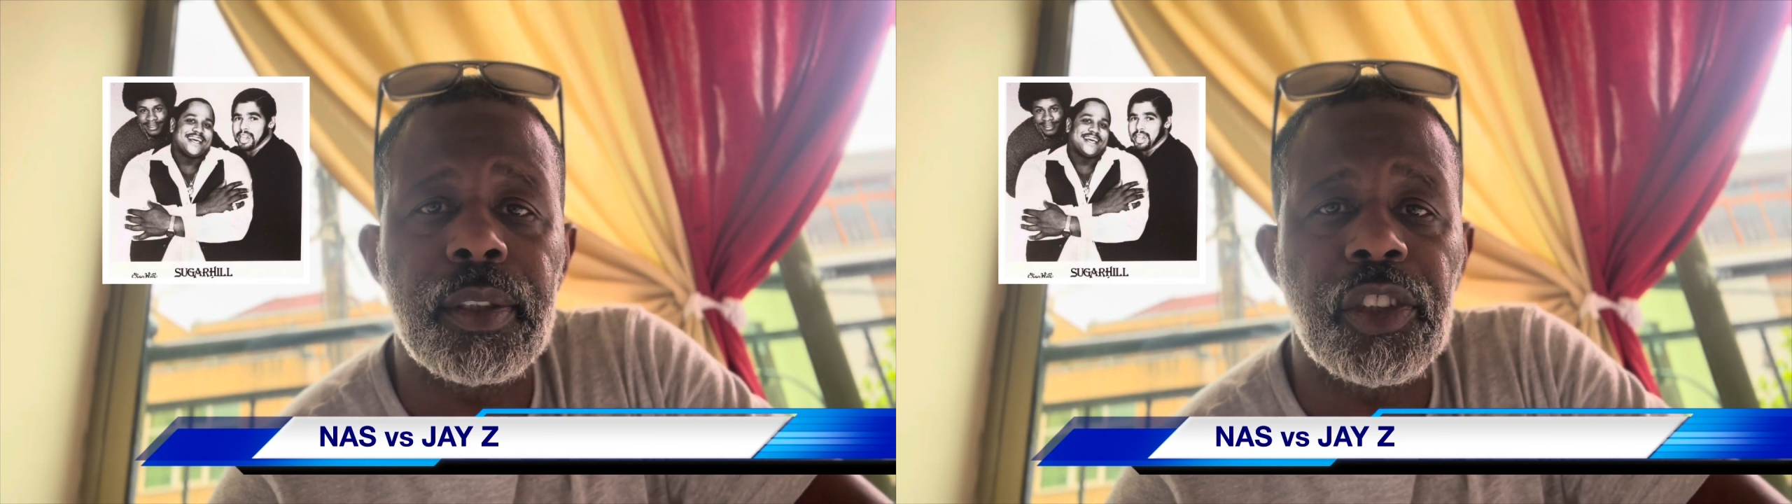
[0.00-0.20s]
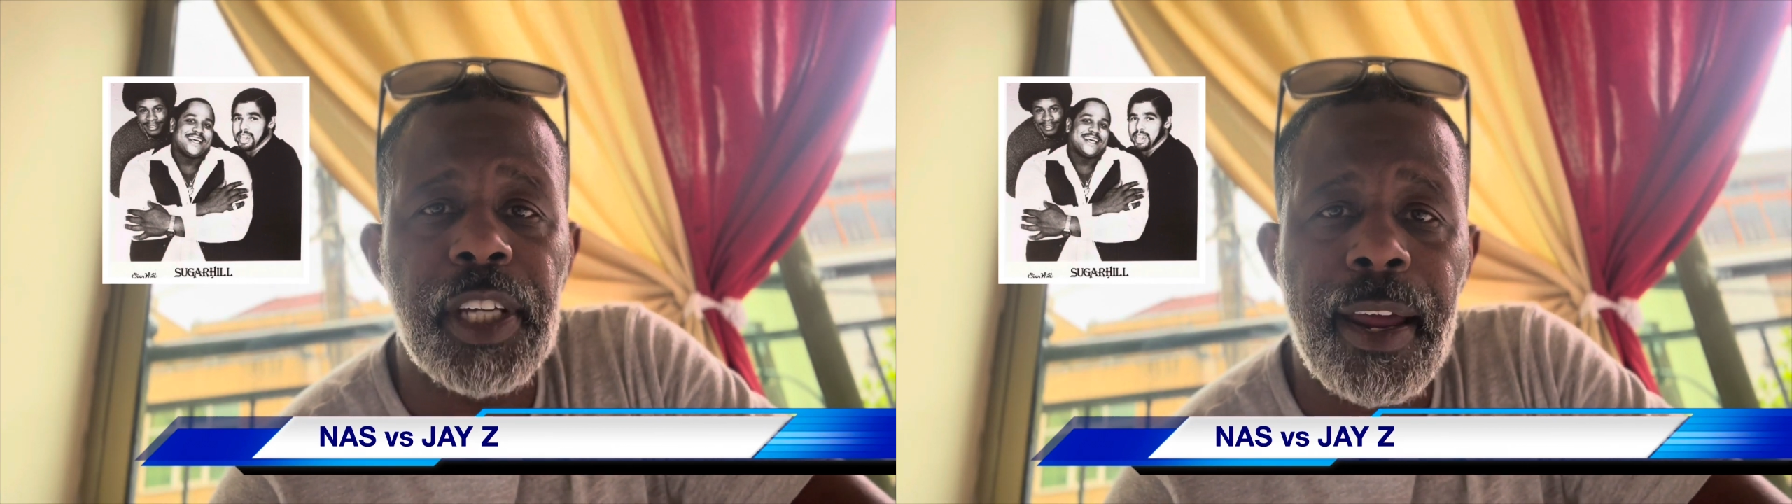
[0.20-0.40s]

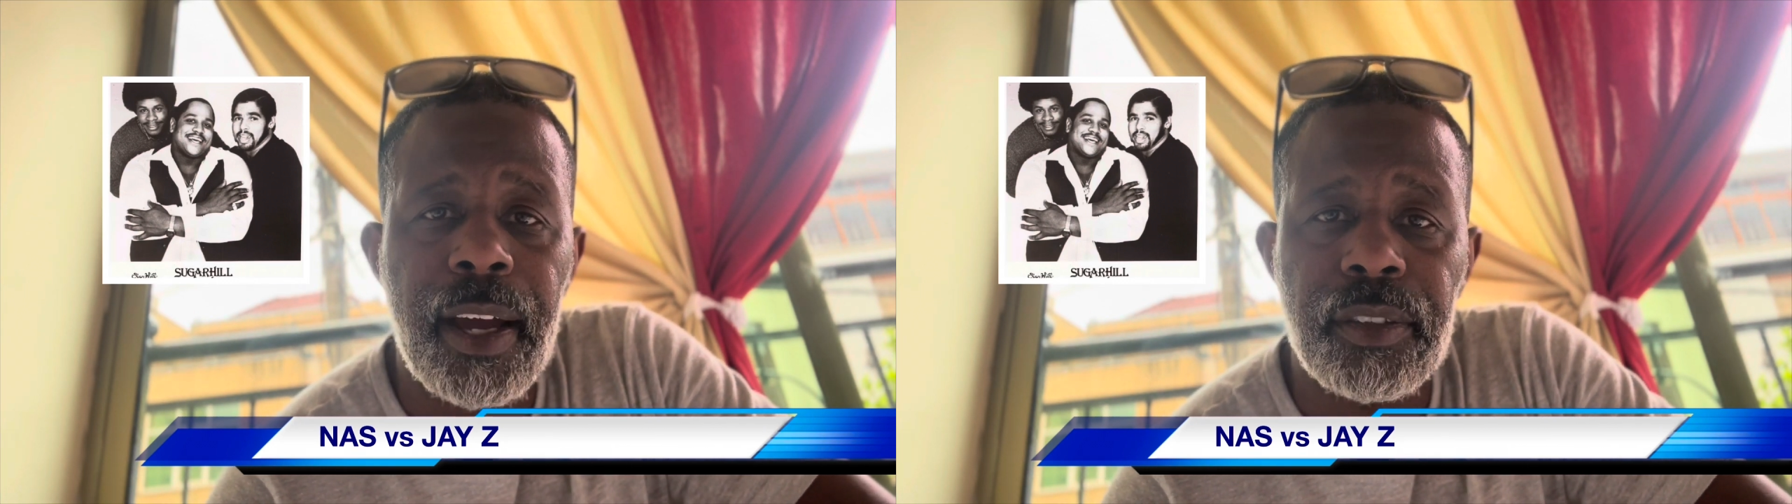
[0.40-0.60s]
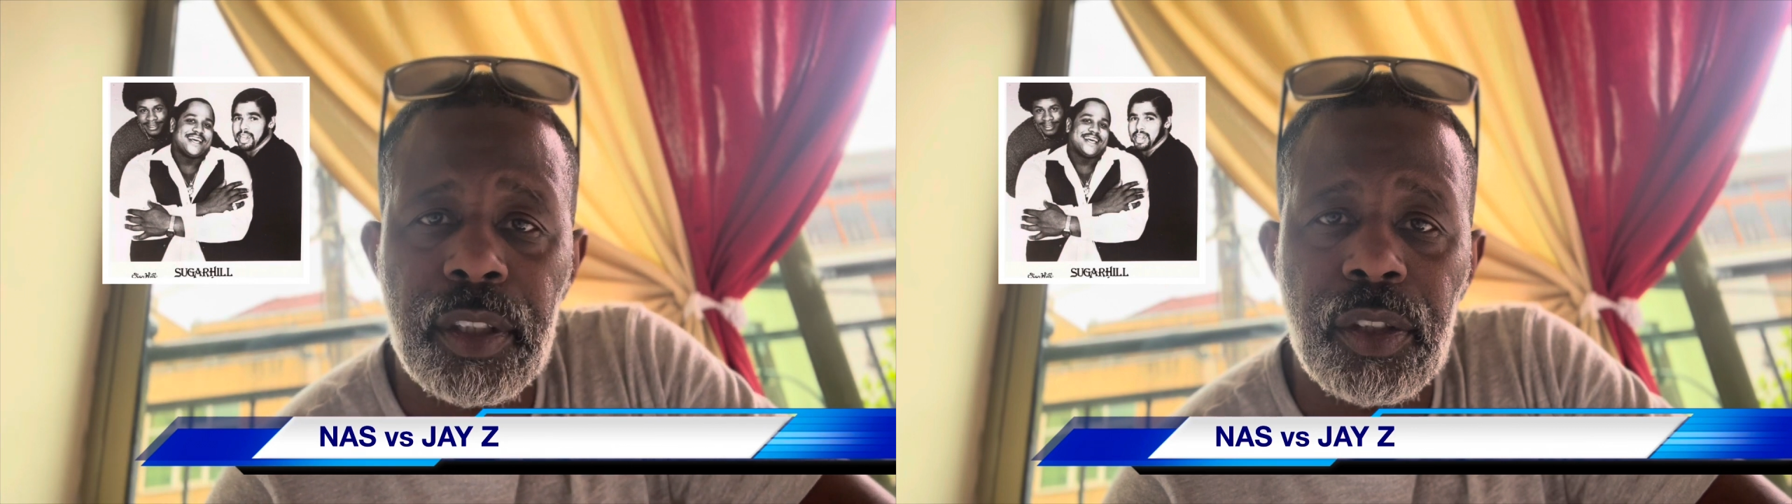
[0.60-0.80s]
Shout
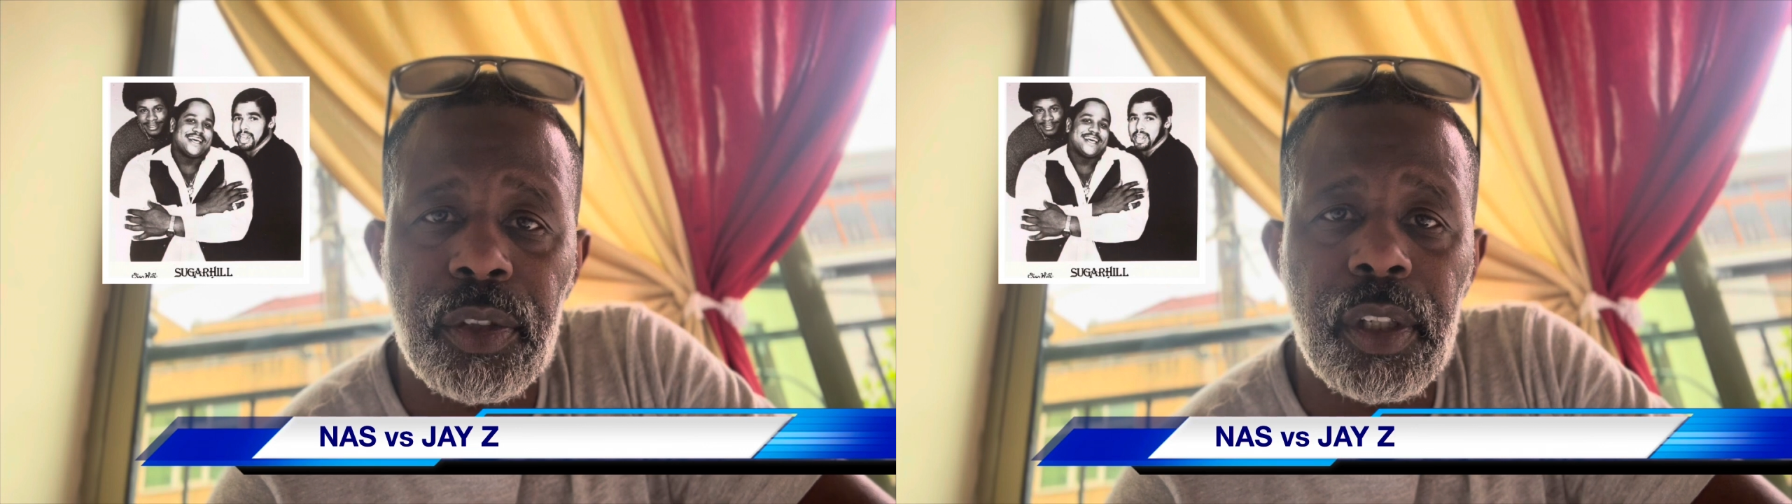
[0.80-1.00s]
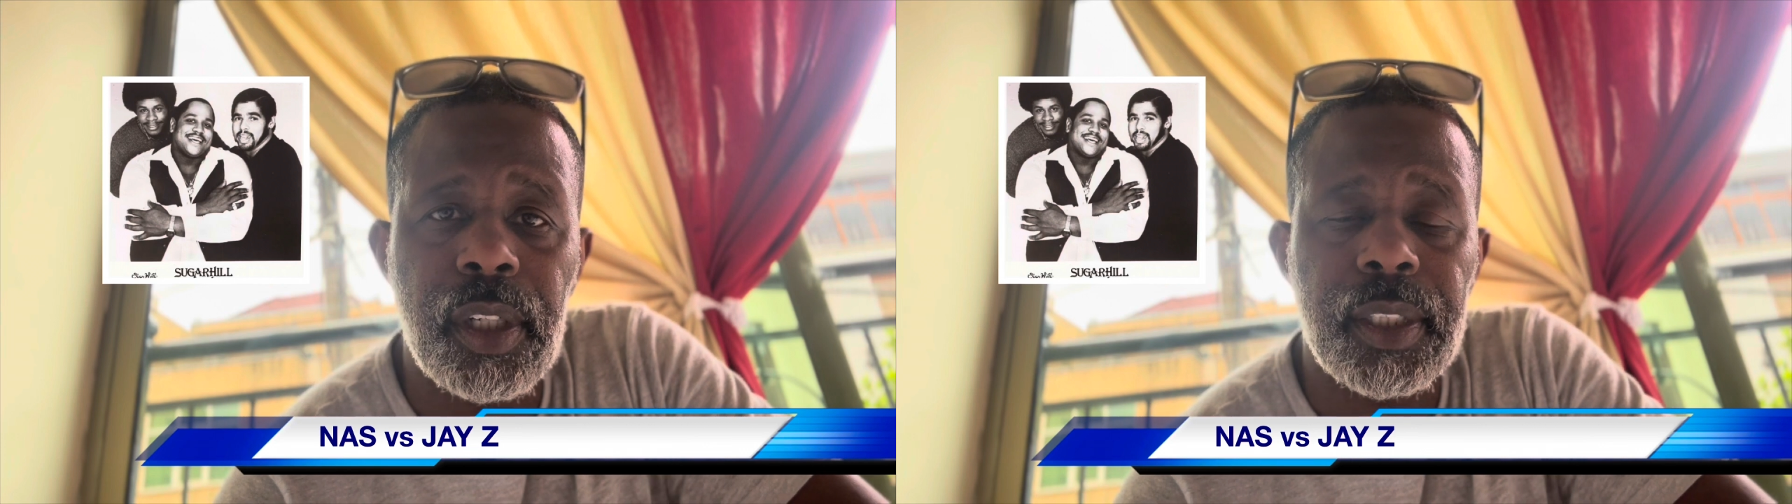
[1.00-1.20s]
out to New
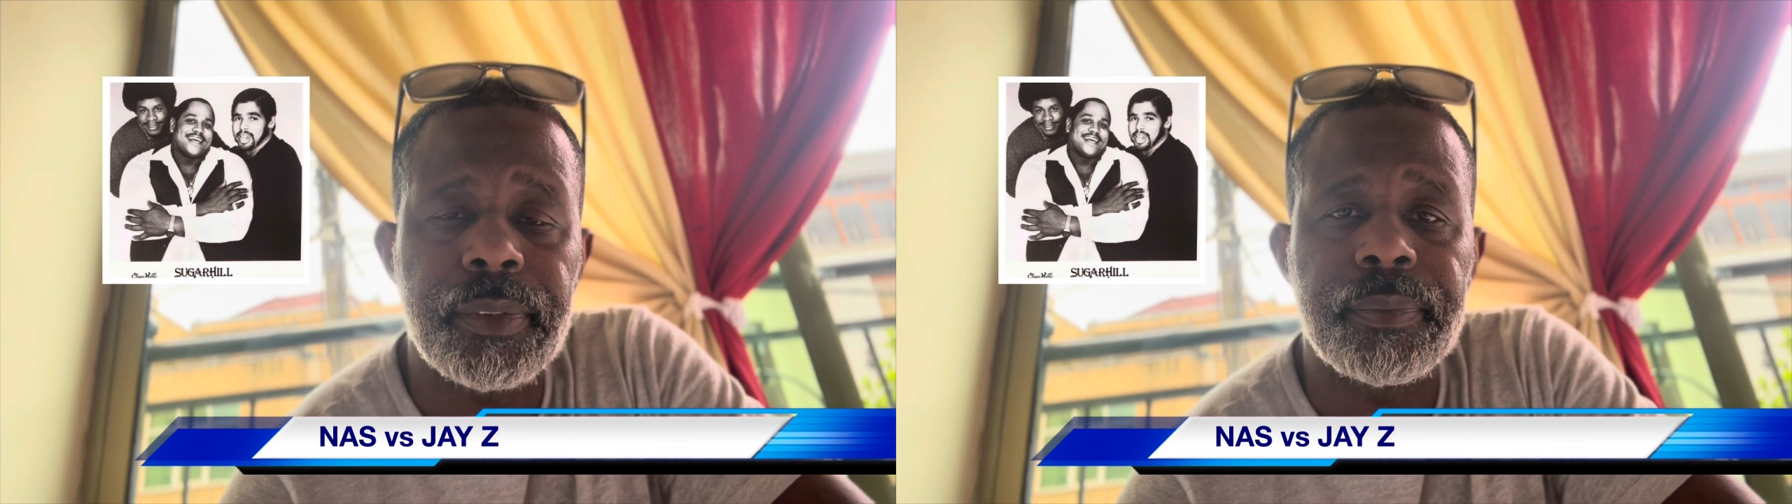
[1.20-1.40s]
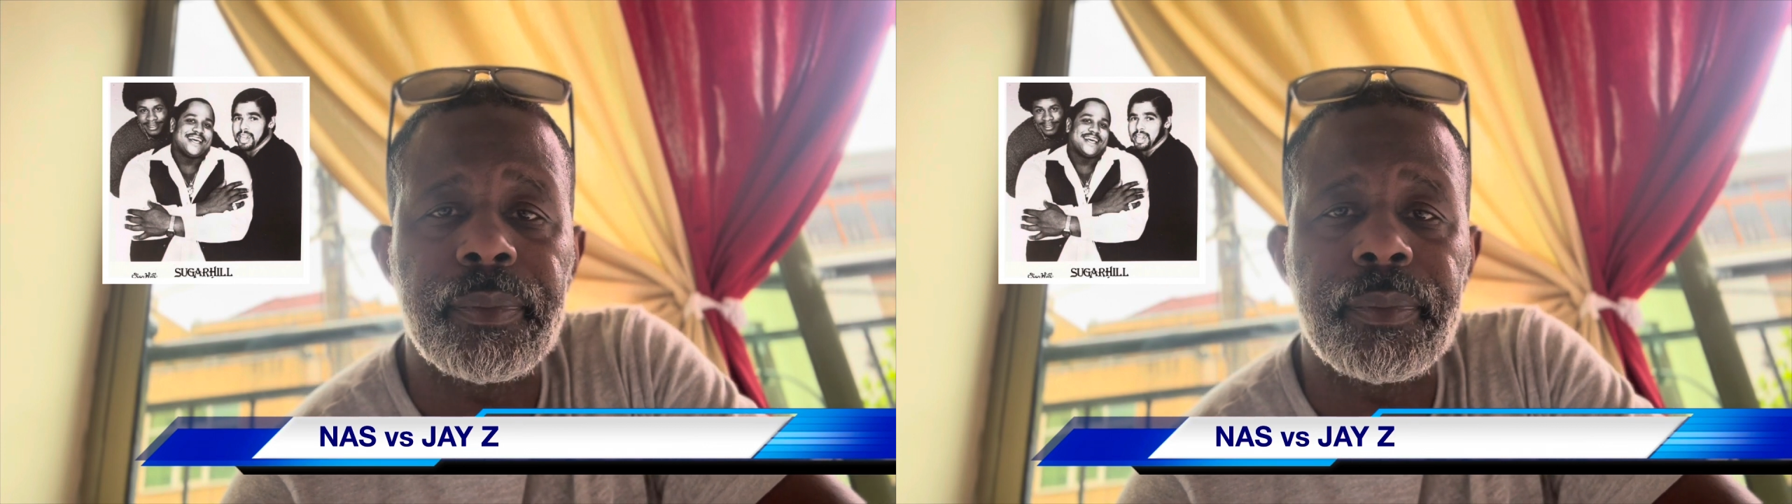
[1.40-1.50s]
York.